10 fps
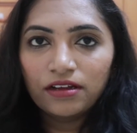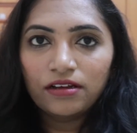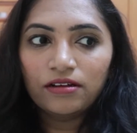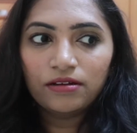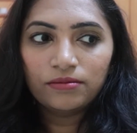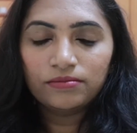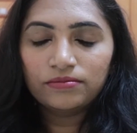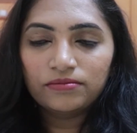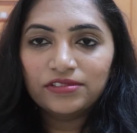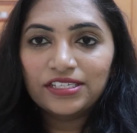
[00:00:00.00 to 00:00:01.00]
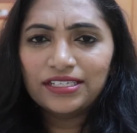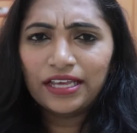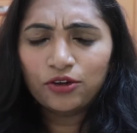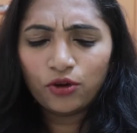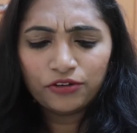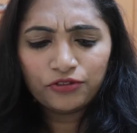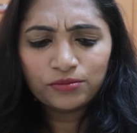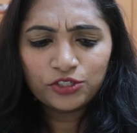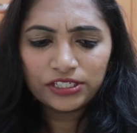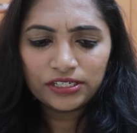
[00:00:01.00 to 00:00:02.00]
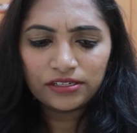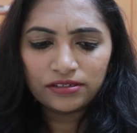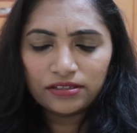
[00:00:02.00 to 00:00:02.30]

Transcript: This I got it from Shein.